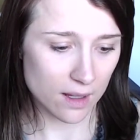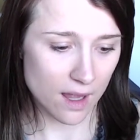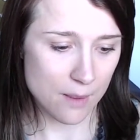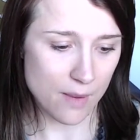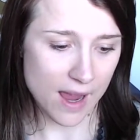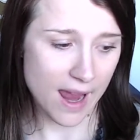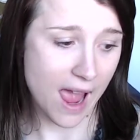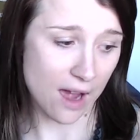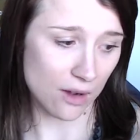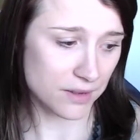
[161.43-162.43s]
At my
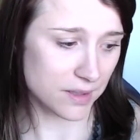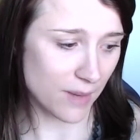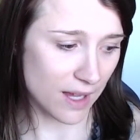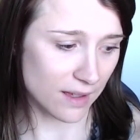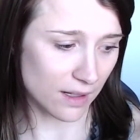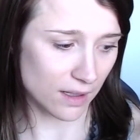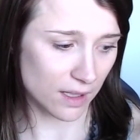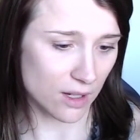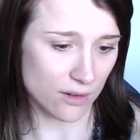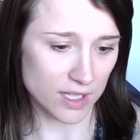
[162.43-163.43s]
house, my little
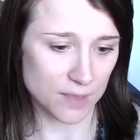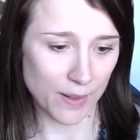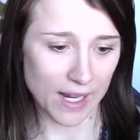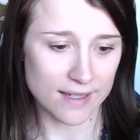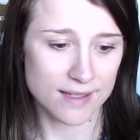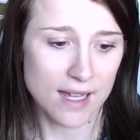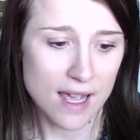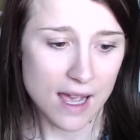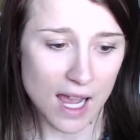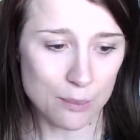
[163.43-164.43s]
yoga space,
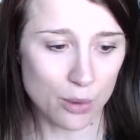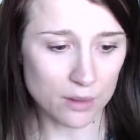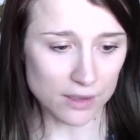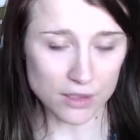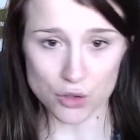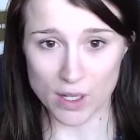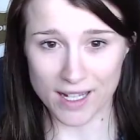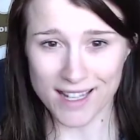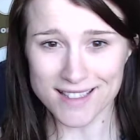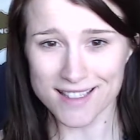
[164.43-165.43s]
I put little
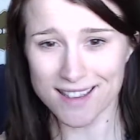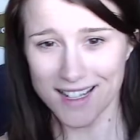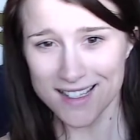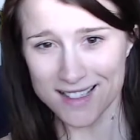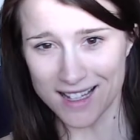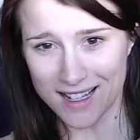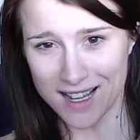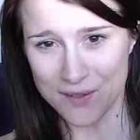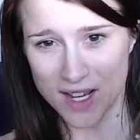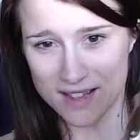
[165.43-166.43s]
trinkets and things. Like,
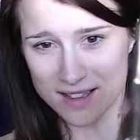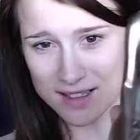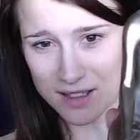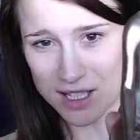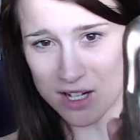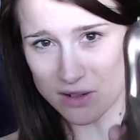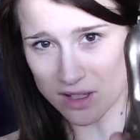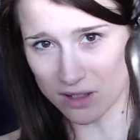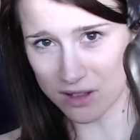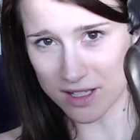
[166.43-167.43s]
I've got this little yoga
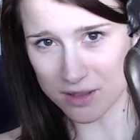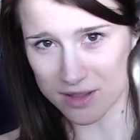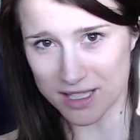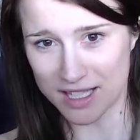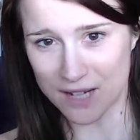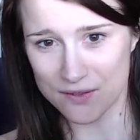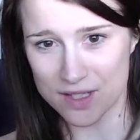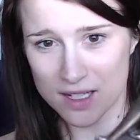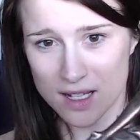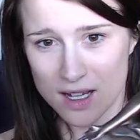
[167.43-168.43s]
girl. This was a
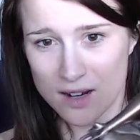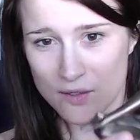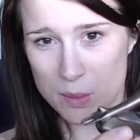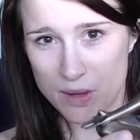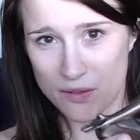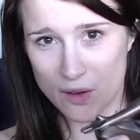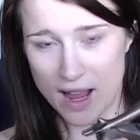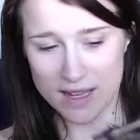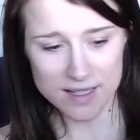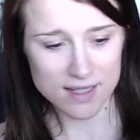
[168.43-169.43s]
gift from a
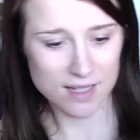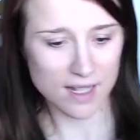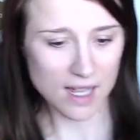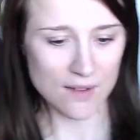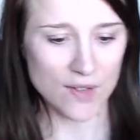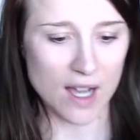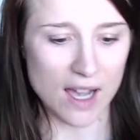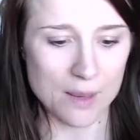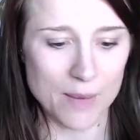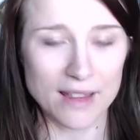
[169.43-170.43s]
friend. I've
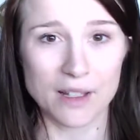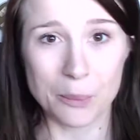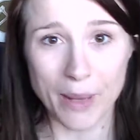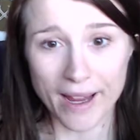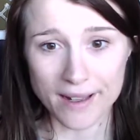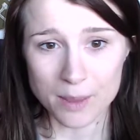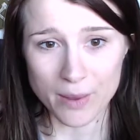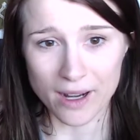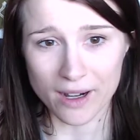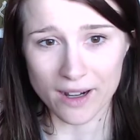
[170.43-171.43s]
got my little panda
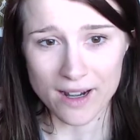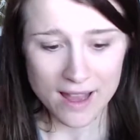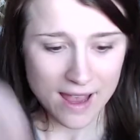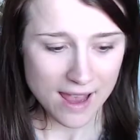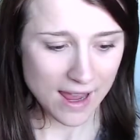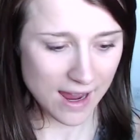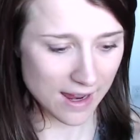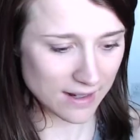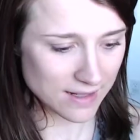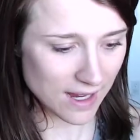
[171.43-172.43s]
bear,
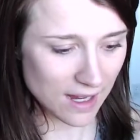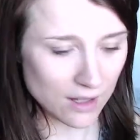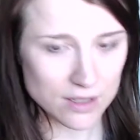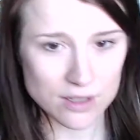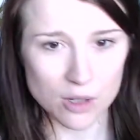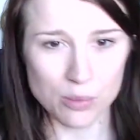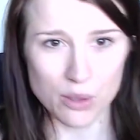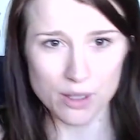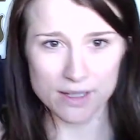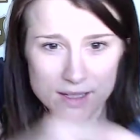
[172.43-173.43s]
and I also
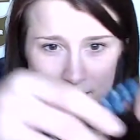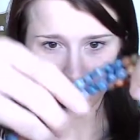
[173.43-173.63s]
put